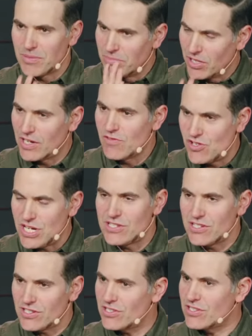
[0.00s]
The blood of
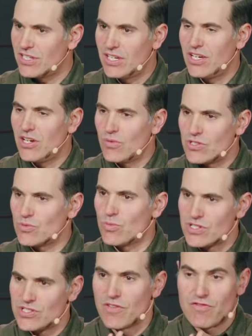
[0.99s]
Jesus was,
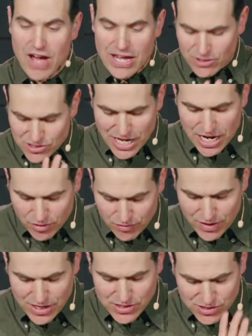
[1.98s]
was the final
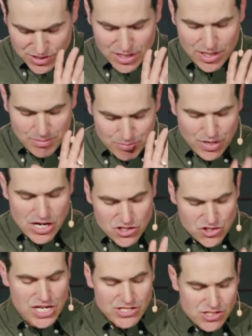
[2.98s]
sacrifice.
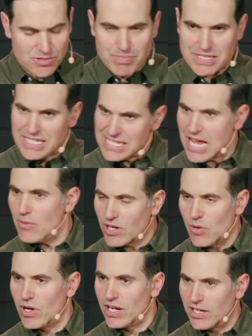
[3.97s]
Praise Jesus. But today,
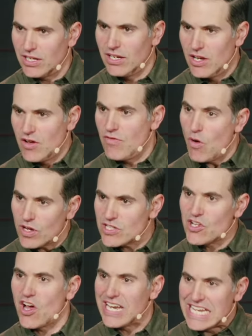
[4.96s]
what I want to
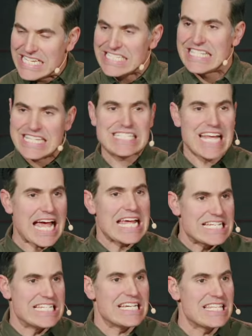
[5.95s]
focus on is this
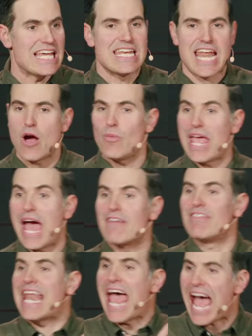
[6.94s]
idea that now we
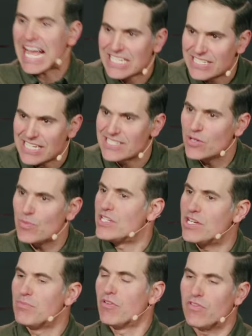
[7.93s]
have an access that we
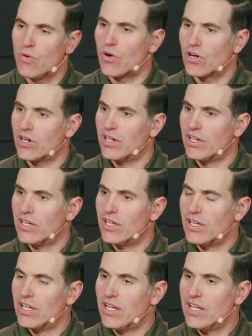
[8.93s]
didn't before,
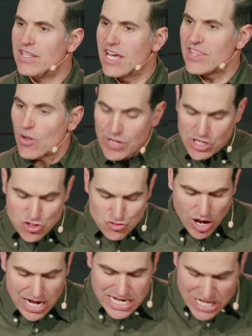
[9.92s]
that, that we can
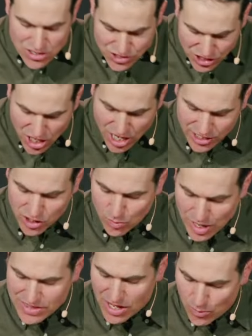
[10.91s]
draw near to God in a
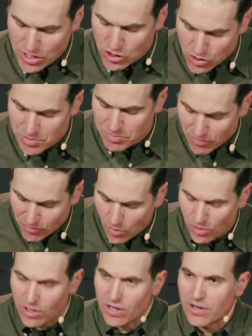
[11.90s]
way that we couldn't
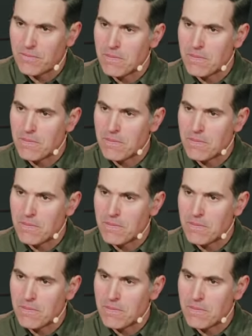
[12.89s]
before.